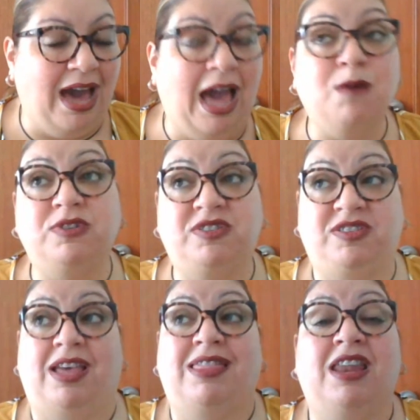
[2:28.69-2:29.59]
I would
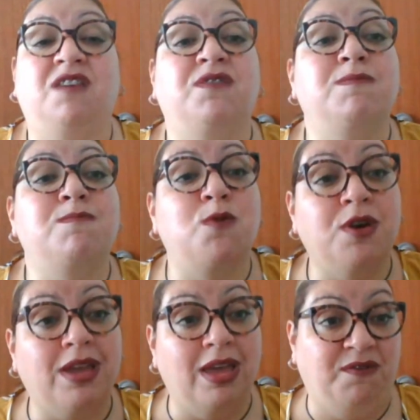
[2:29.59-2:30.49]
say that even
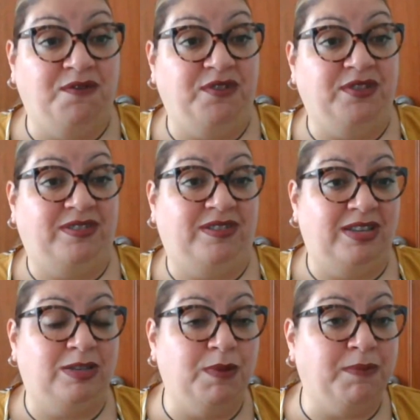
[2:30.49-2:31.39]
more emphasis
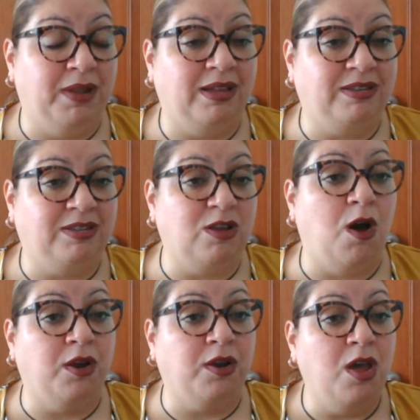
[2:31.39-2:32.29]
is being placed
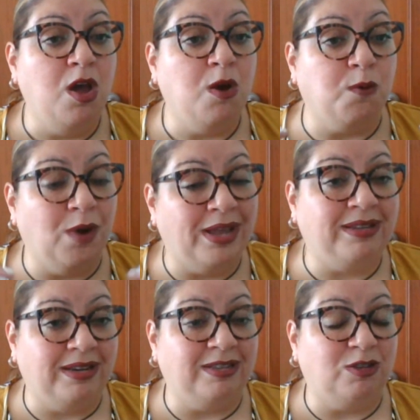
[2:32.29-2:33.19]
on
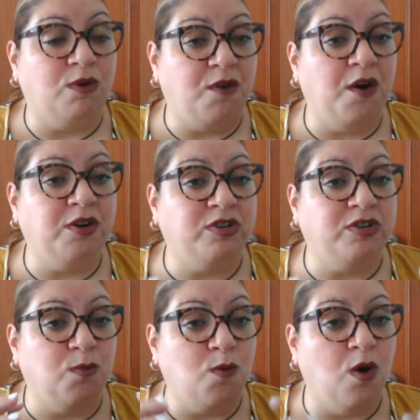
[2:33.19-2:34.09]
residents or
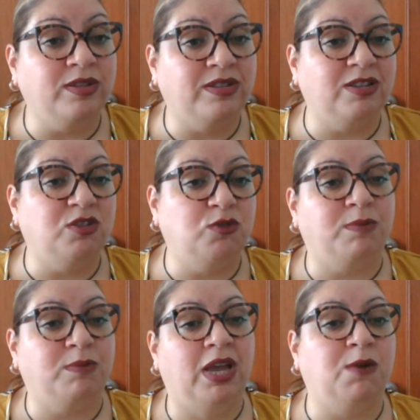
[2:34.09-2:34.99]
foreigners wanting
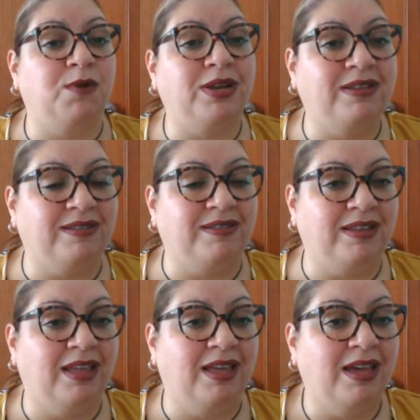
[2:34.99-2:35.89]
to obtain
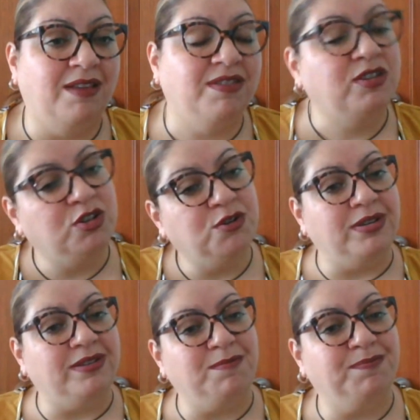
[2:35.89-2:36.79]
residency than
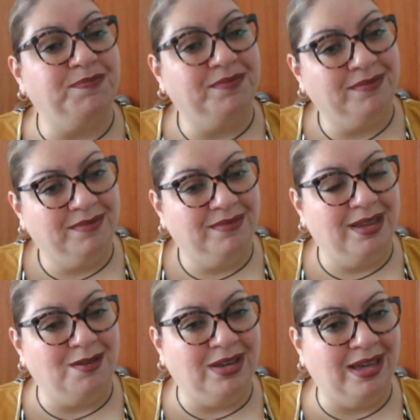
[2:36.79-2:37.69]
tourism,
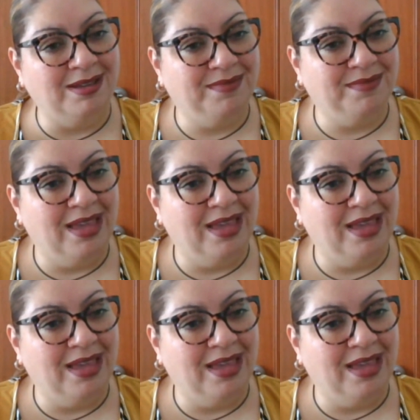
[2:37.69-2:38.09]
okay?